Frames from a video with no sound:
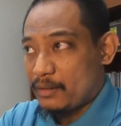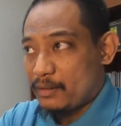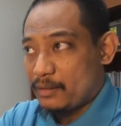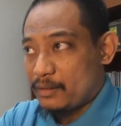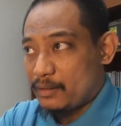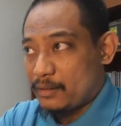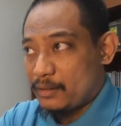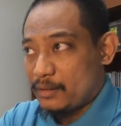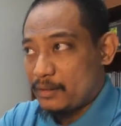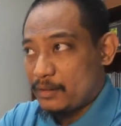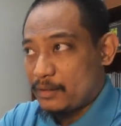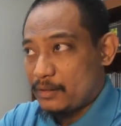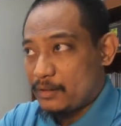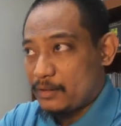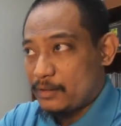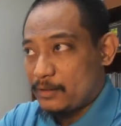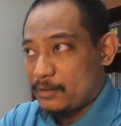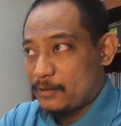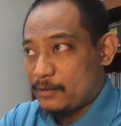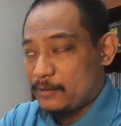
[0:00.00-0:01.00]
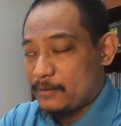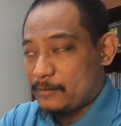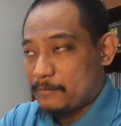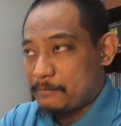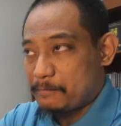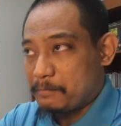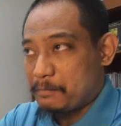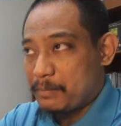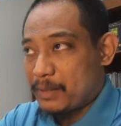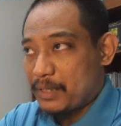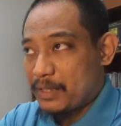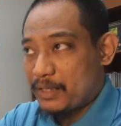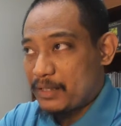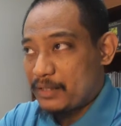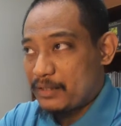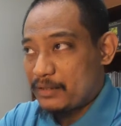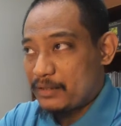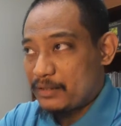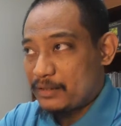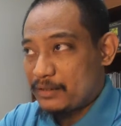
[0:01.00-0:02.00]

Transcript: my